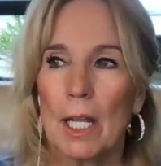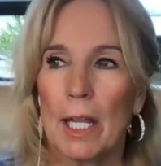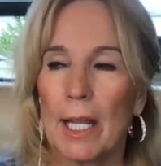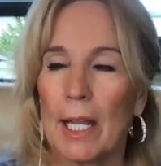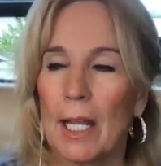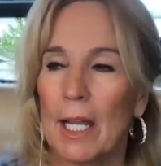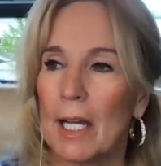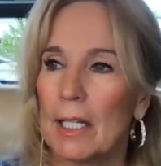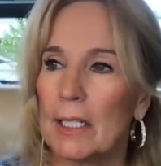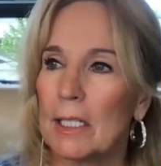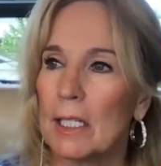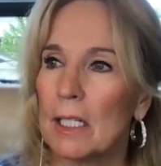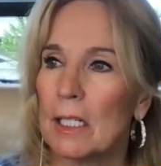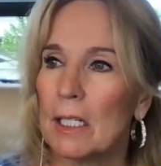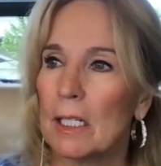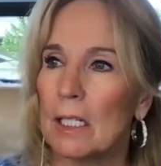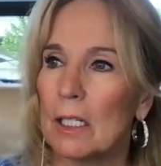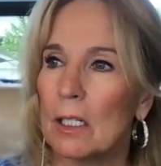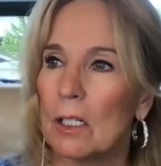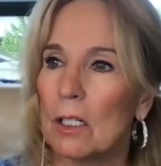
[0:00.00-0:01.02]
And
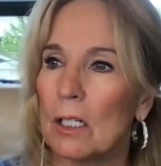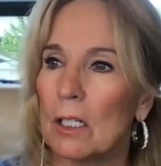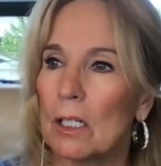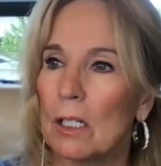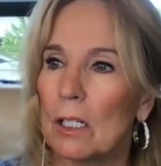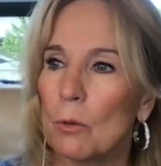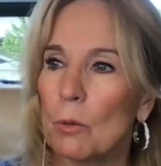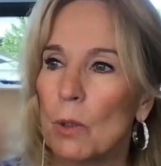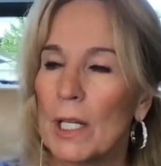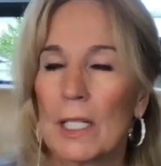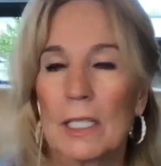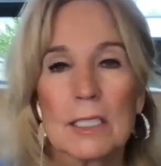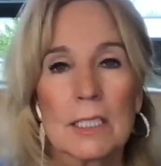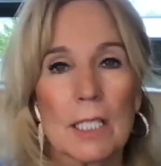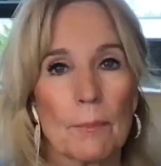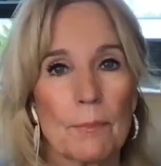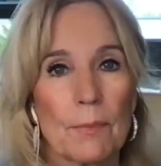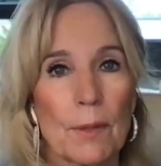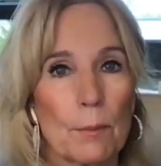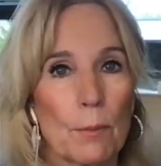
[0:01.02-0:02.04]
we
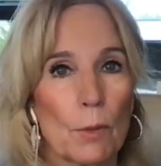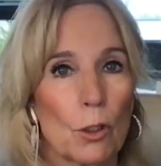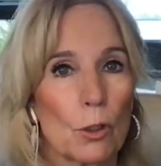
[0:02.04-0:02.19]
accept them